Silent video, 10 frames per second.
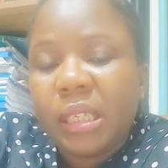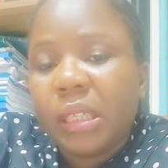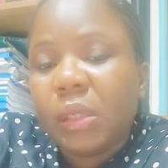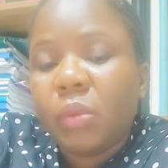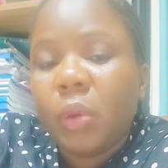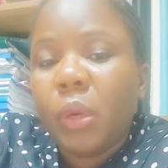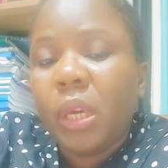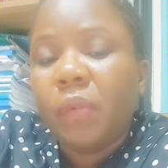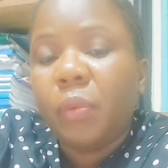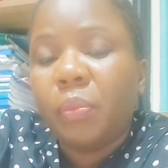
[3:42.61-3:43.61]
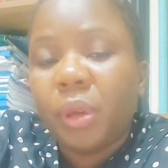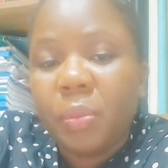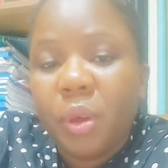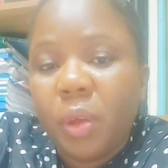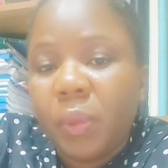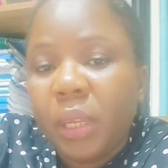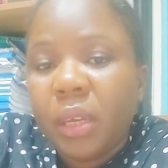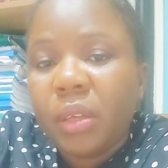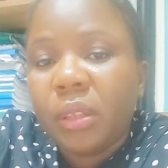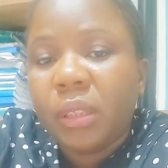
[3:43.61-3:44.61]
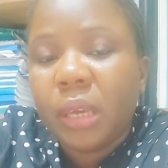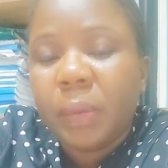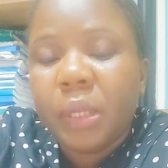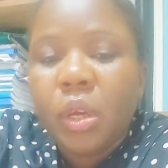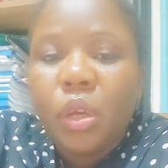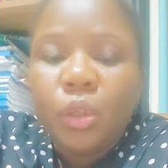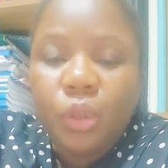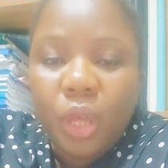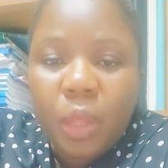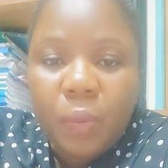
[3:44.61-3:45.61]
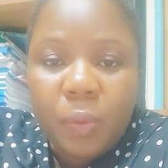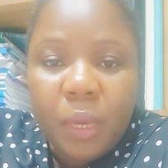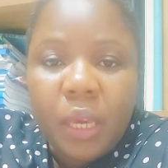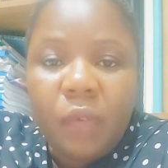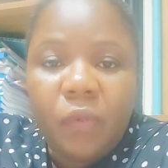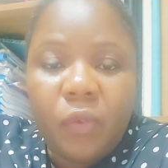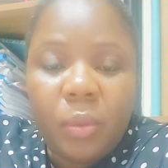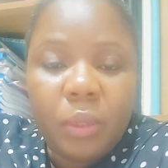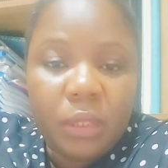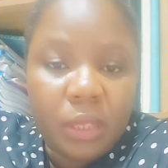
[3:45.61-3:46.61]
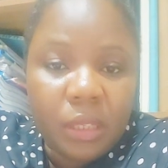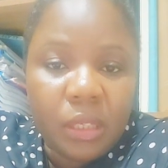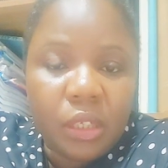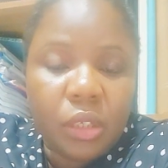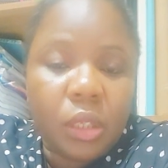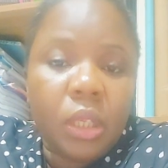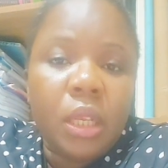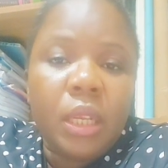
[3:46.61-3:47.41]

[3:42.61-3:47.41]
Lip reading: This is where we give you premium legal tips to help you make informed decision,